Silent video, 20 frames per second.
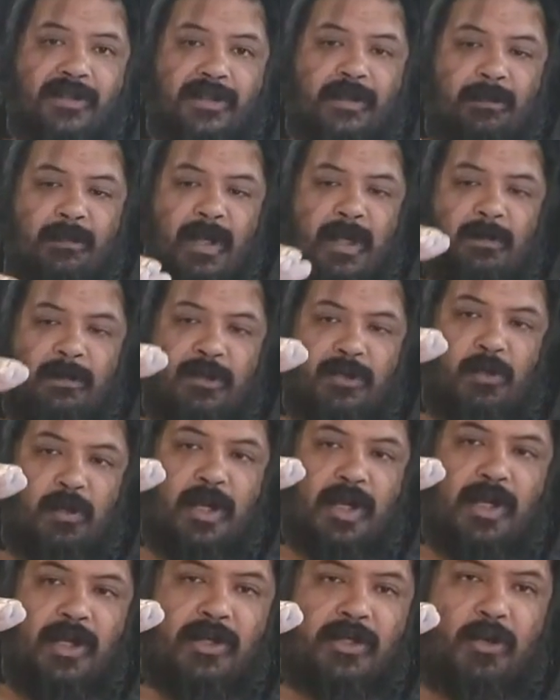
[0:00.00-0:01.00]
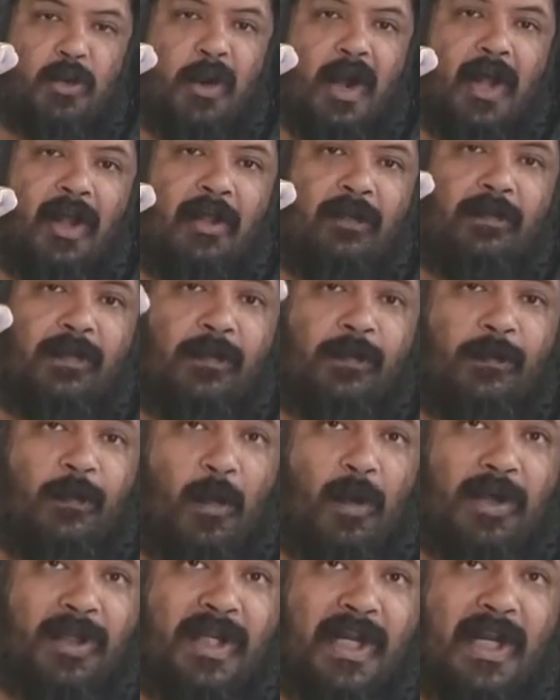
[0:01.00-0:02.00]
to be between 12 and
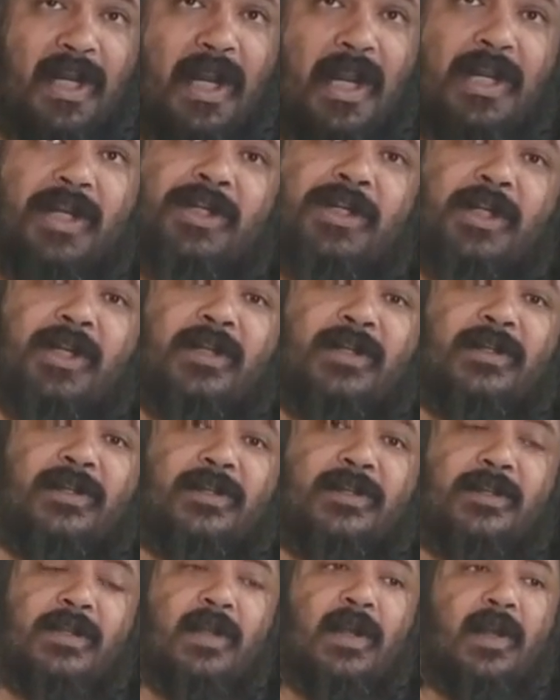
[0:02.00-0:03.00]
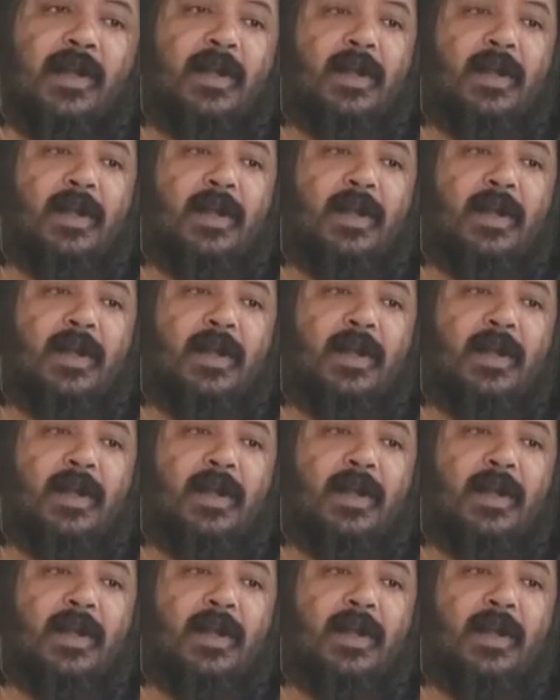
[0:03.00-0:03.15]
14 inches.